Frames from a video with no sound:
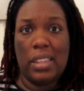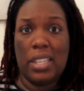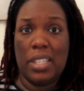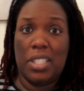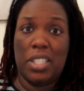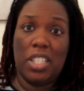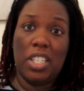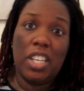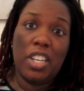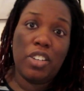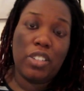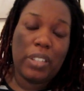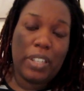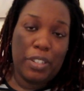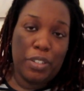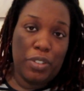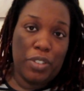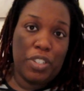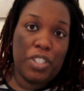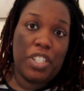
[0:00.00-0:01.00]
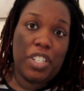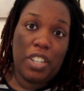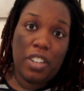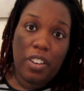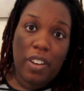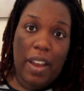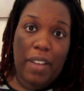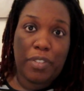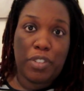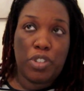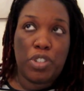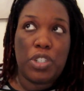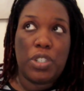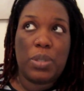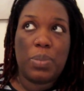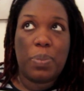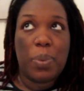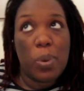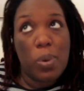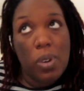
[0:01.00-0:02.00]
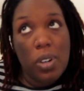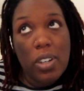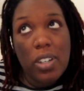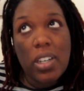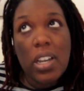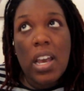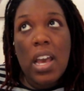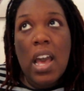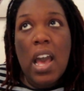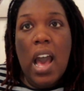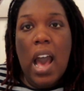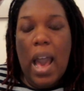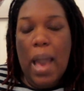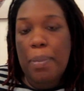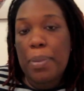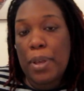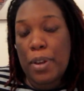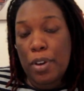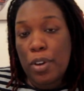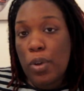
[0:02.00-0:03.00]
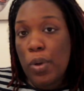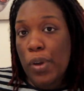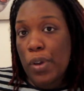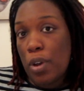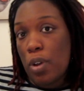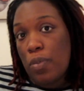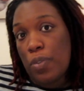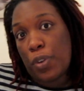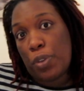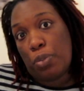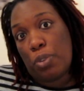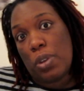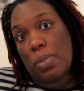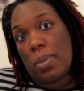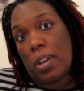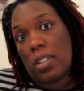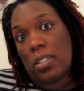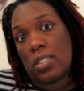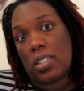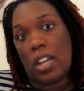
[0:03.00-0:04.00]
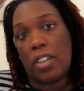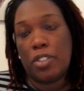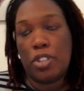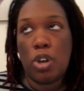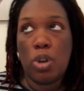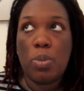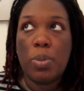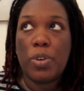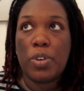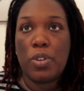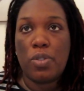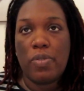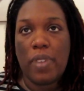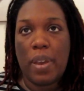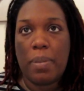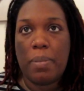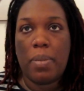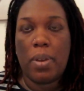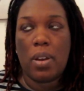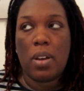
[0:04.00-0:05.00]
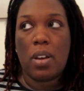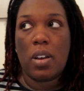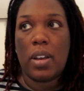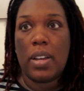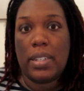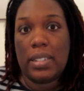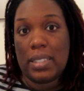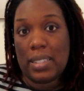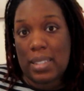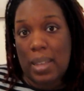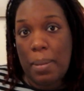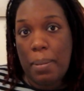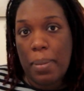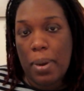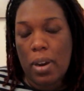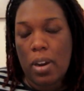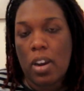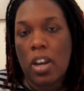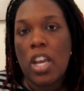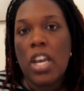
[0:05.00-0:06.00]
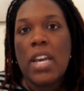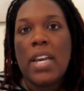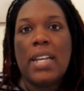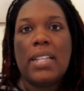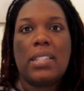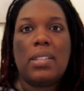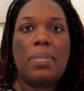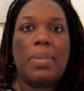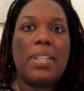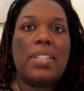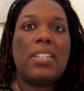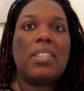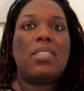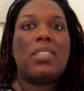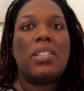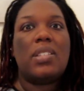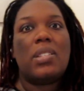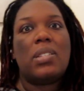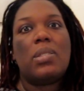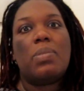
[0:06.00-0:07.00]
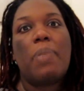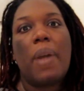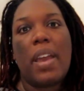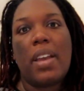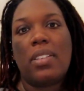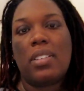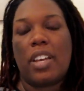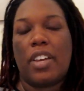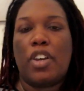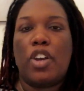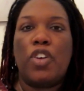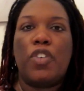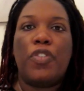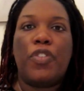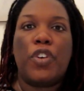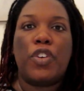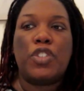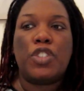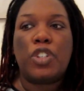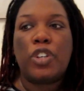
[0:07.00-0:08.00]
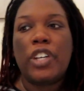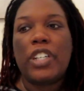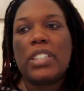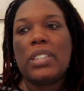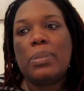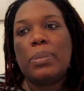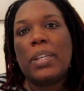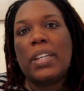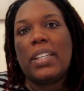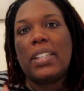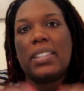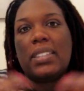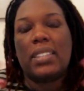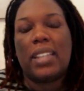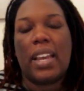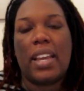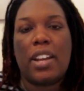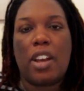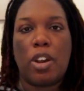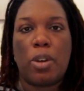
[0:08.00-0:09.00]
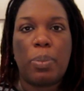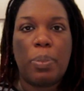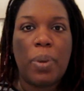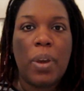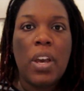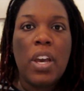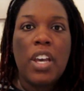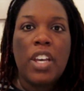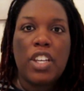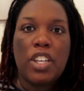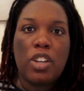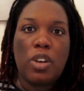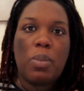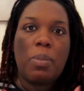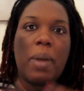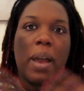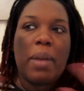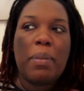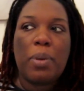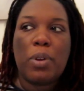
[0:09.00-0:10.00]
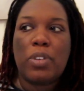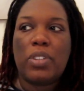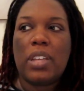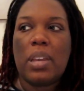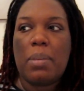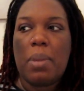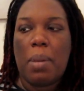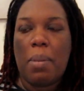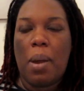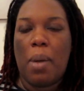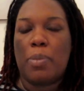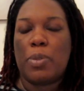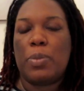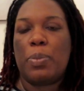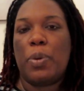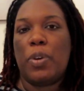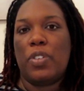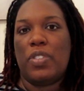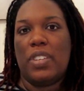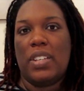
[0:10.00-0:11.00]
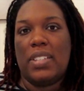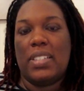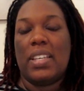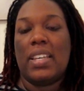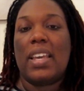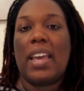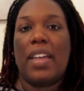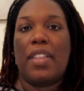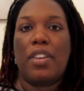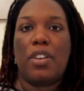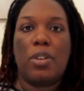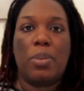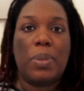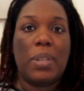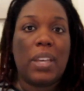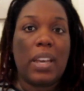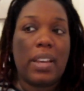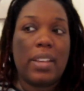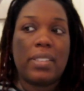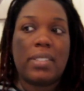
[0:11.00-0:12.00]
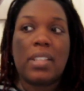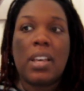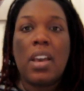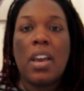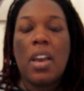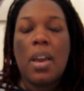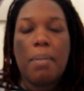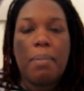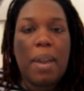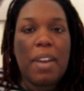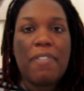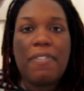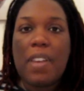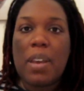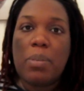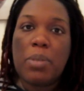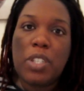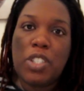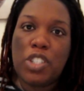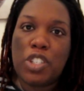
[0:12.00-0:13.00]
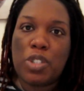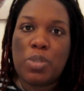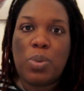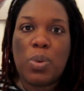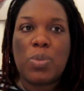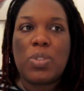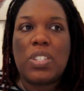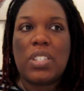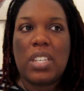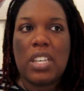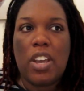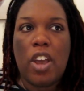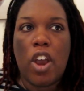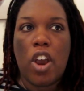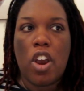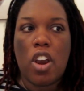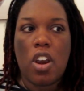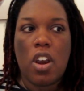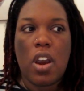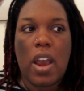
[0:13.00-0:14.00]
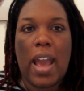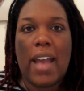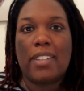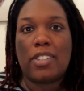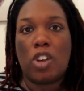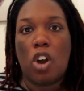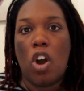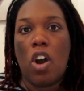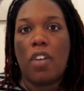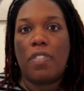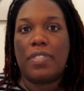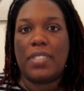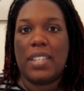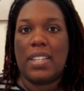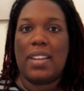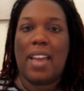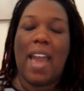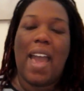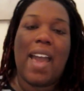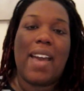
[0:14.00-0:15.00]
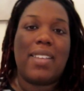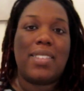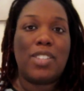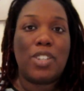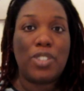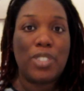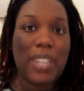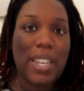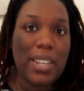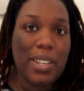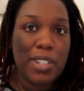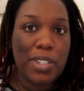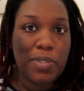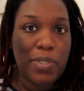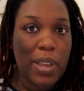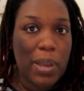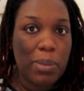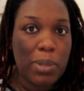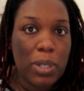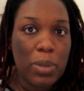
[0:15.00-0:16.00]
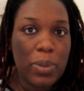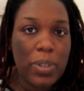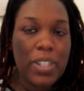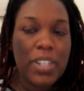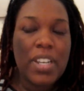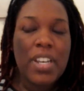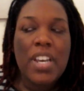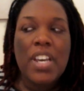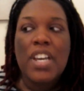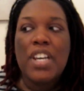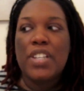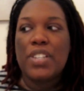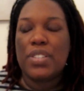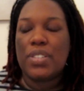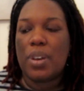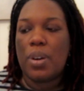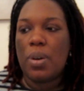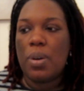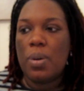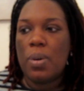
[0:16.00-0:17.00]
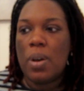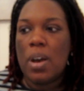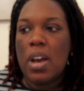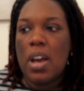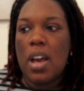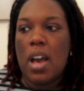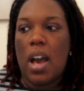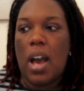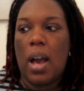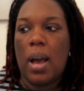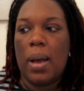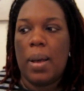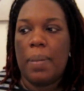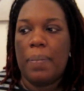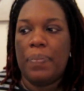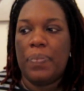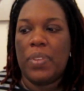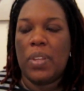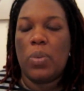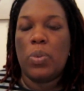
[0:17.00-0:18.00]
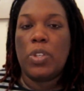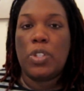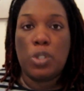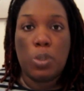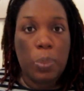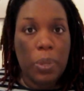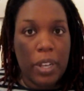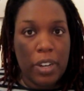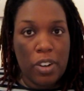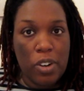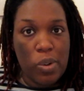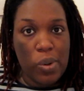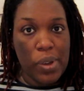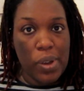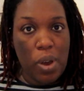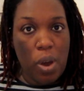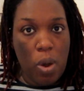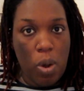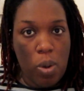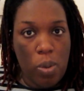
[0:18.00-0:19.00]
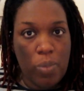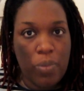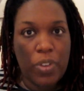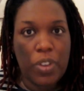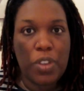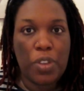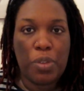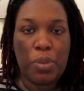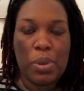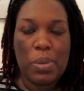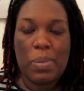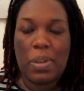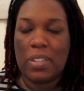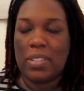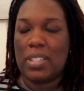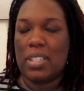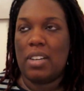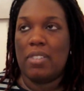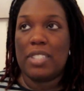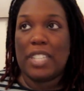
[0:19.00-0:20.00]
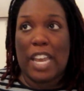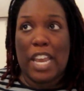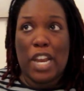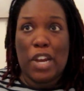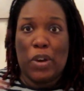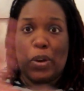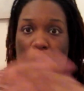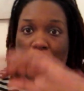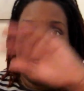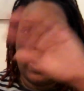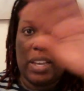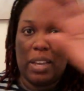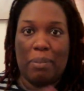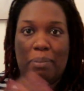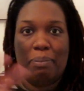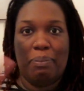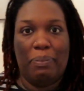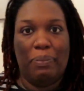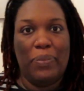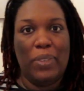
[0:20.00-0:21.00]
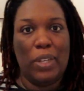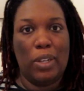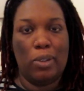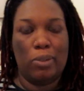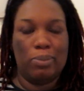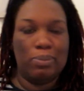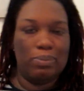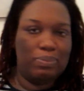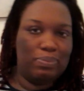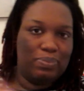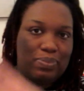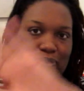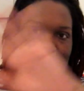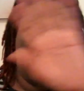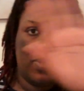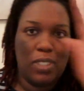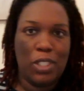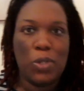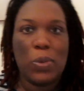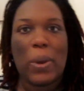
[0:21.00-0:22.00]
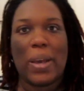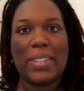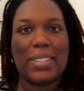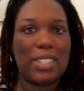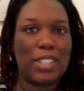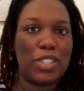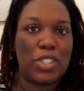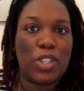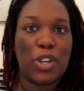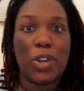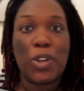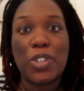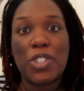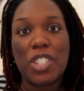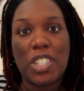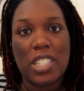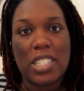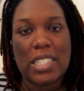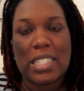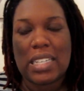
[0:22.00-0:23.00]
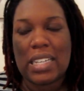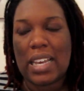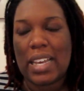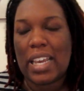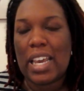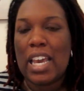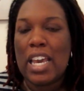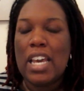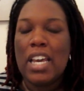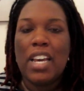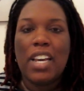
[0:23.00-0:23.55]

later this year, after she's born, I plan on going home for 3 months, October, November, and December, to basically spend like her first Christmas and our, you know, my birthday, my mom's birthday together, because my family just won't see her as often as her Danish family would. So we do plan on going home for the 3 months, and I'll take her on like a, you know, US excursion to like